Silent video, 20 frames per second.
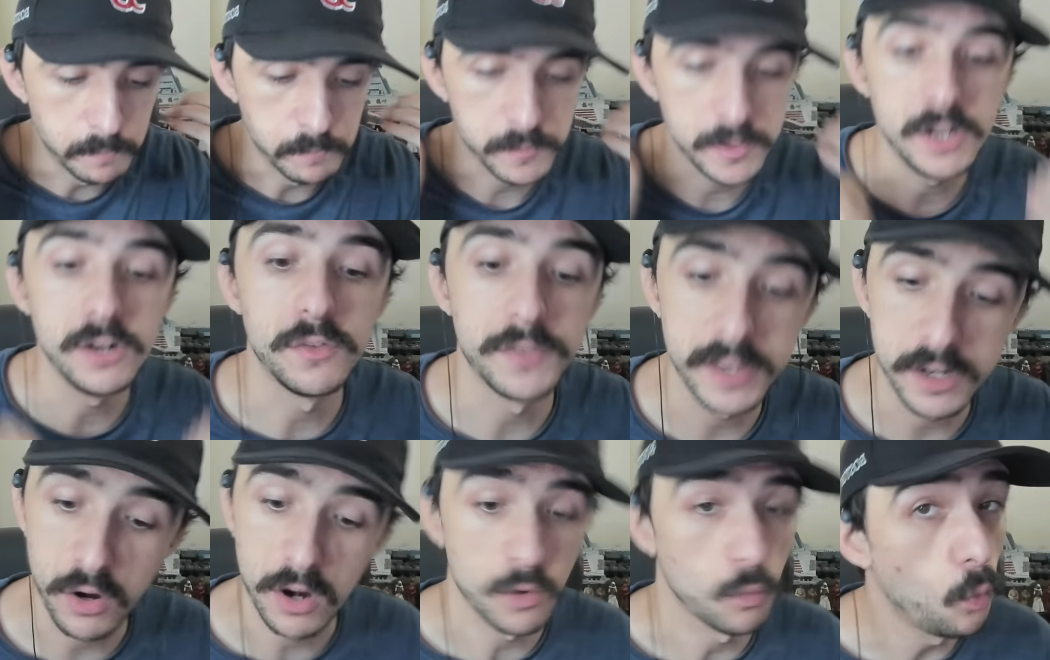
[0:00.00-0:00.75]
you know, they
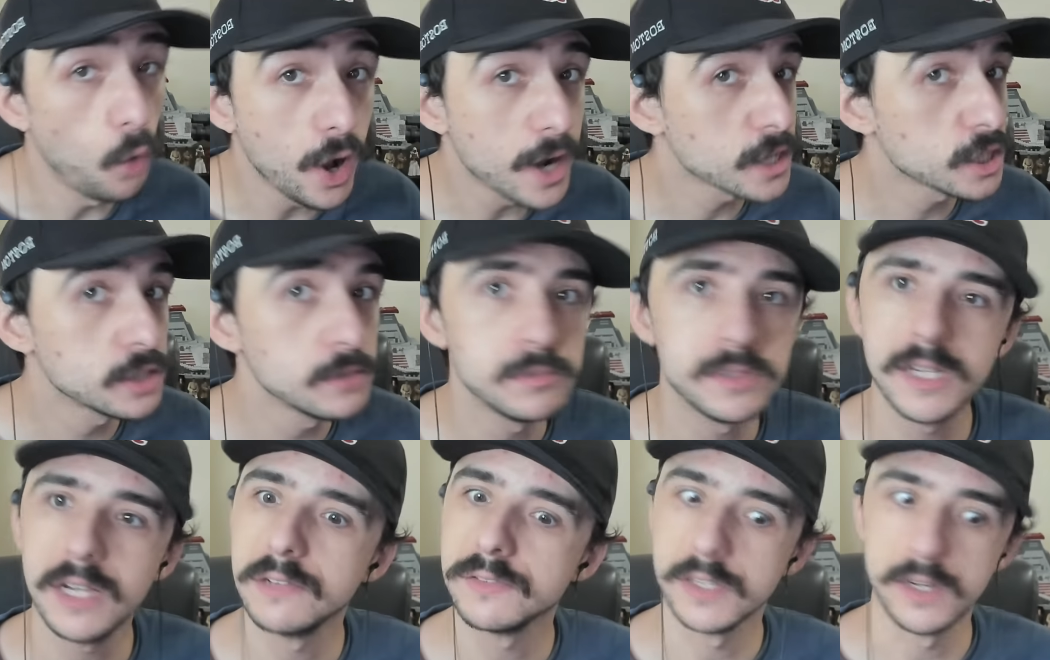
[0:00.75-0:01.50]
know how to wash
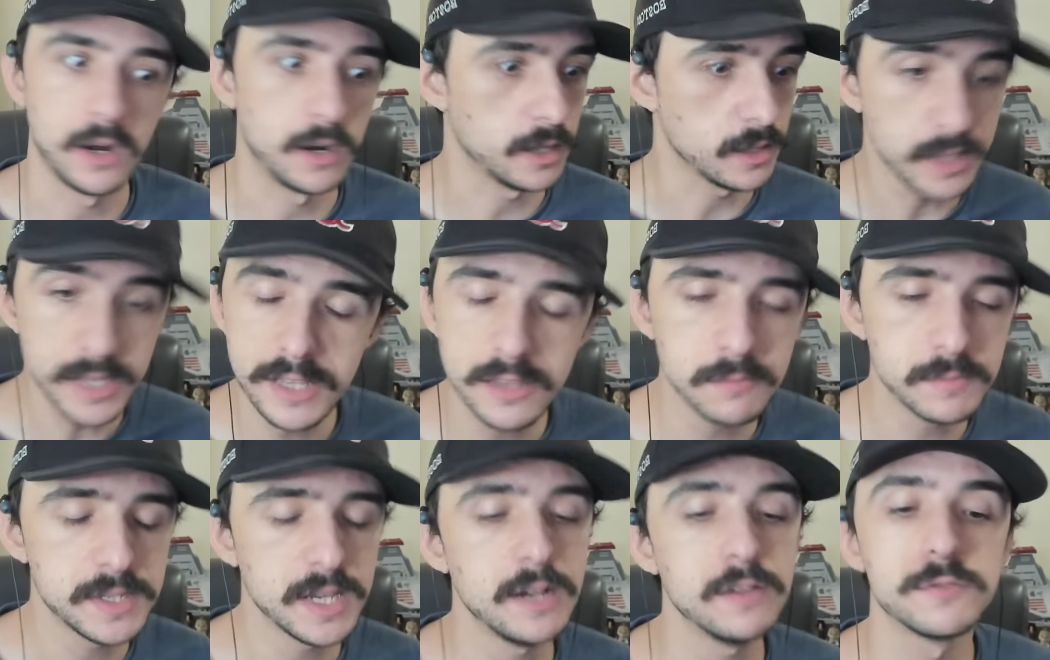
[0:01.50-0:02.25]
themselves, they know how to clean
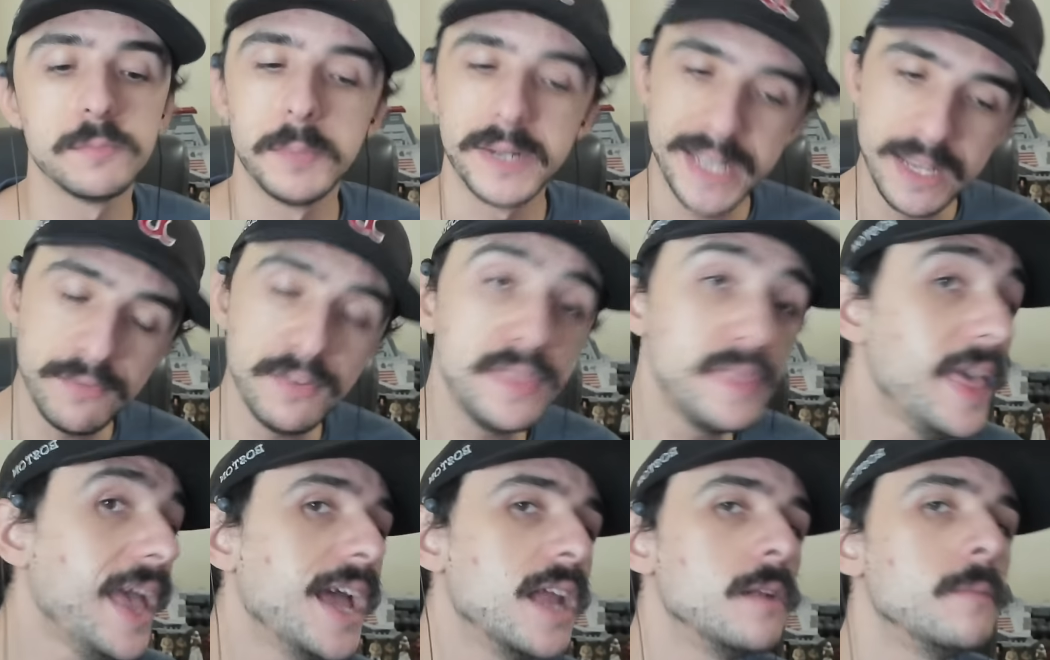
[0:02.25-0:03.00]
themselves, but even
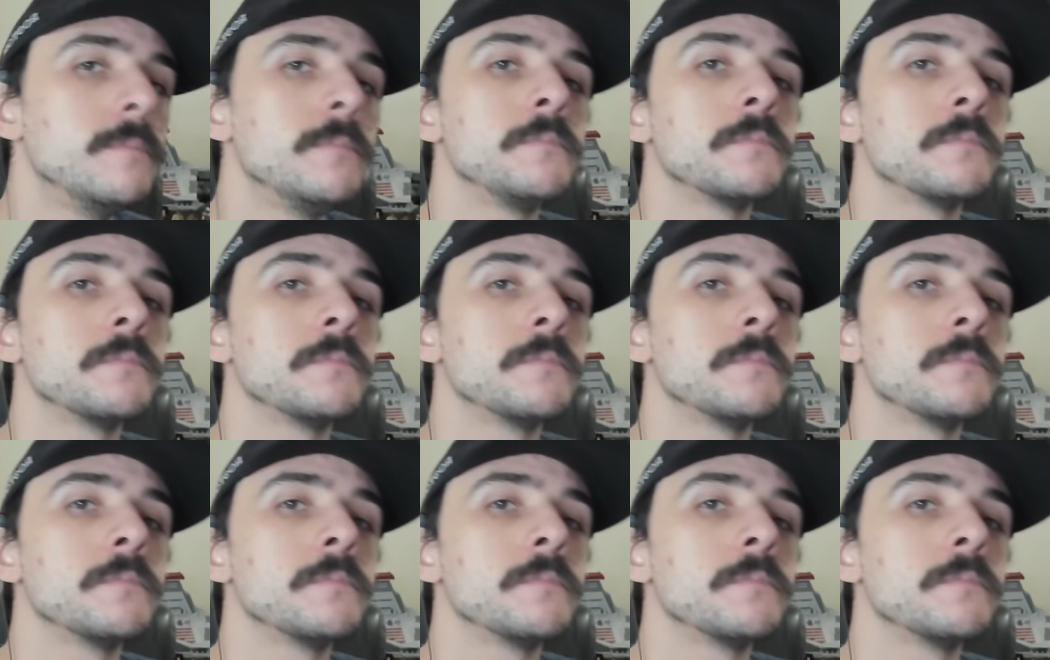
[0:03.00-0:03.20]
then,